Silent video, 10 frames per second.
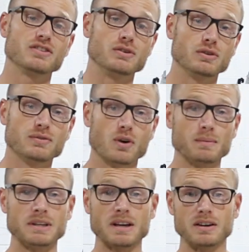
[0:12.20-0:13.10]
to use for
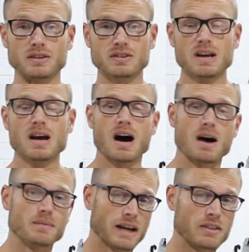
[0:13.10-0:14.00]
beginners.
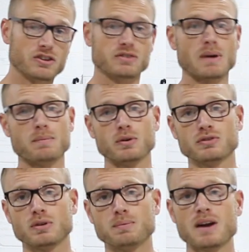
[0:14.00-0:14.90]
Again, this is my
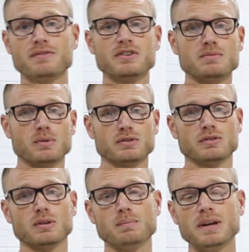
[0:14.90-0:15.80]
personal preference and
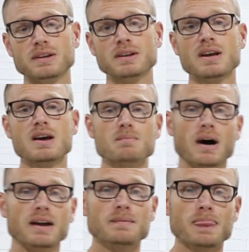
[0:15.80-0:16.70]
personal opinion,
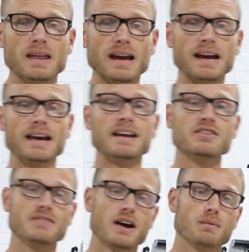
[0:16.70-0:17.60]
but it is
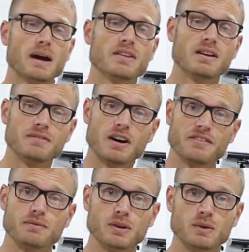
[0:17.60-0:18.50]
a vinyl brand that I'm very
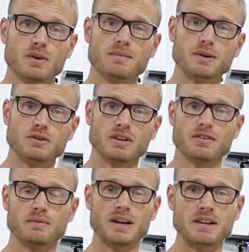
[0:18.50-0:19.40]
familiar with. I've been using it
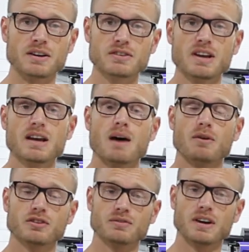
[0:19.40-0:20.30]
for many years. I'm
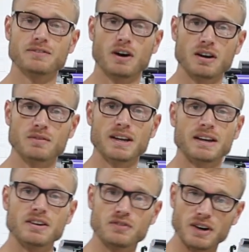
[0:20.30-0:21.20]
also very fond of it.
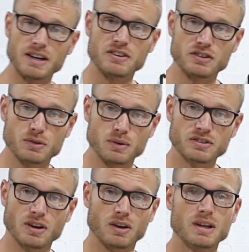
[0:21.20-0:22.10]
It is very easy to
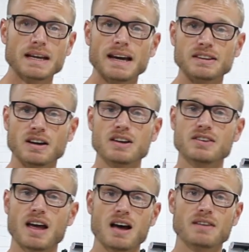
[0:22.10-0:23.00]
install. It does
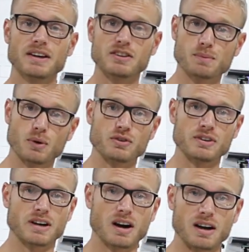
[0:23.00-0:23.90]
have its pros
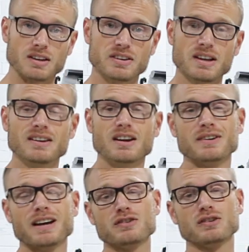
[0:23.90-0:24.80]
and cons. Now, if you
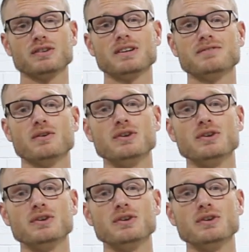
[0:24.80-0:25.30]
guys are looking for